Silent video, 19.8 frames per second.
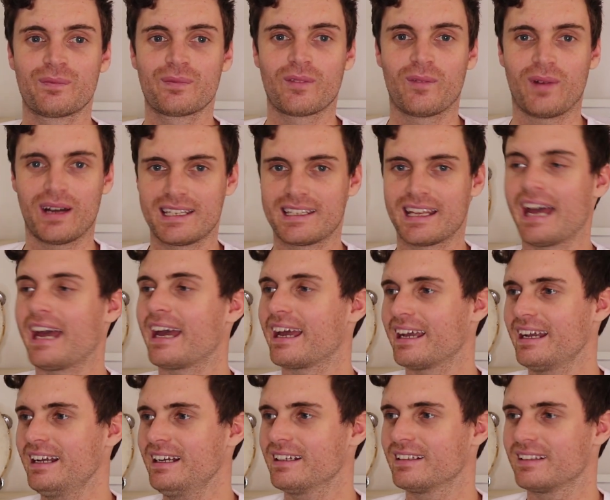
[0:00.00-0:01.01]
one
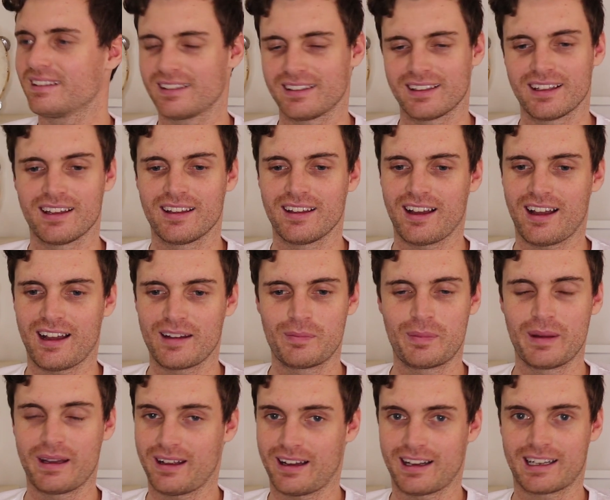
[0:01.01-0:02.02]
day,
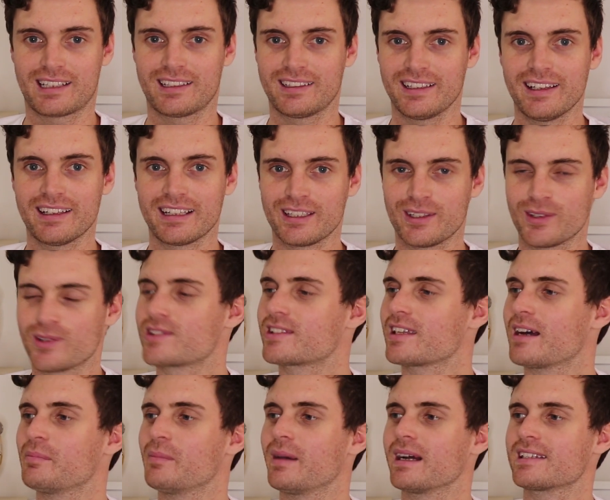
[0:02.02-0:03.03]
I clearly used
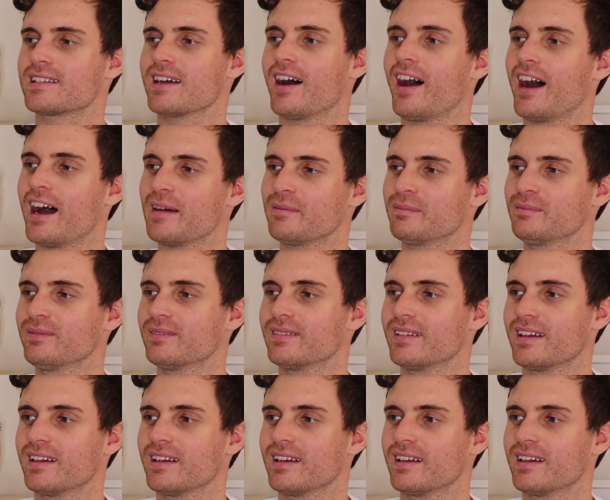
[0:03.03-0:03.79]
up my time.